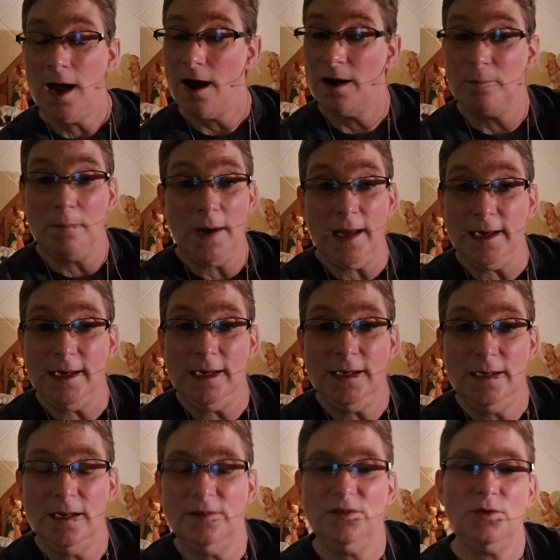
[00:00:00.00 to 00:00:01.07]
our
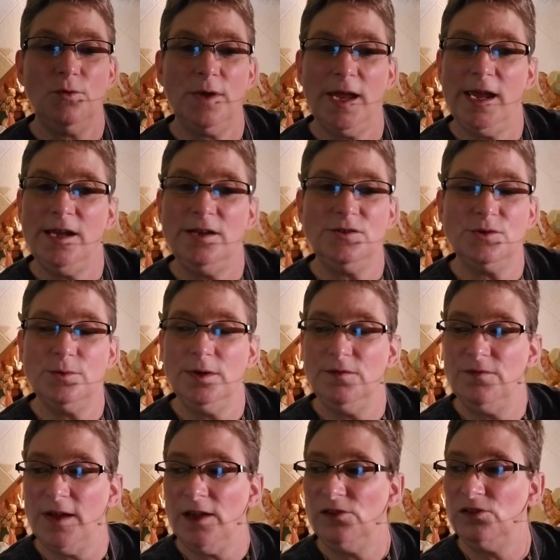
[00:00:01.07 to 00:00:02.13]
money. It's okay to
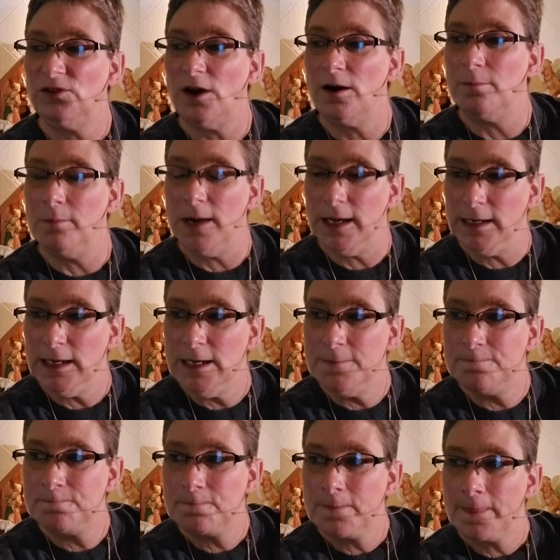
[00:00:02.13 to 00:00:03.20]
invest our
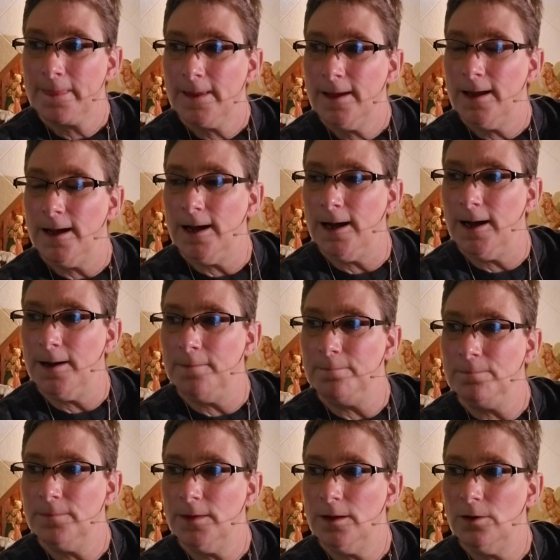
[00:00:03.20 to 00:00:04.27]
money.
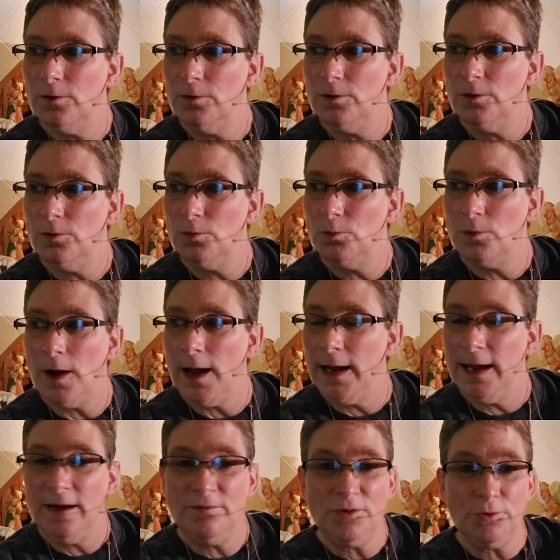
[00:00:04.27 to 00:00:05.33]
Um, I
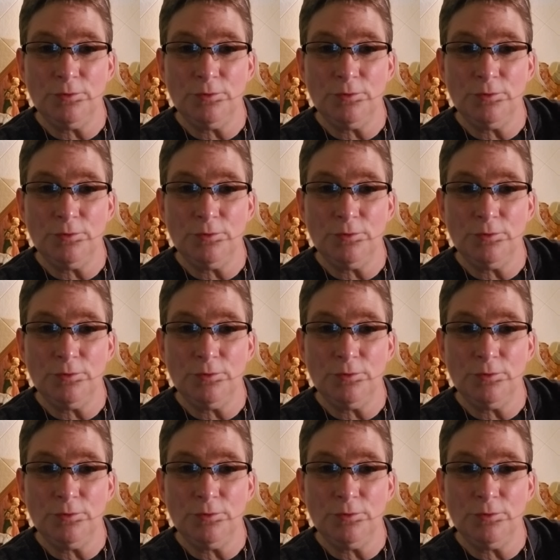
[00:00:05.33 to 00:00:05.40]
have a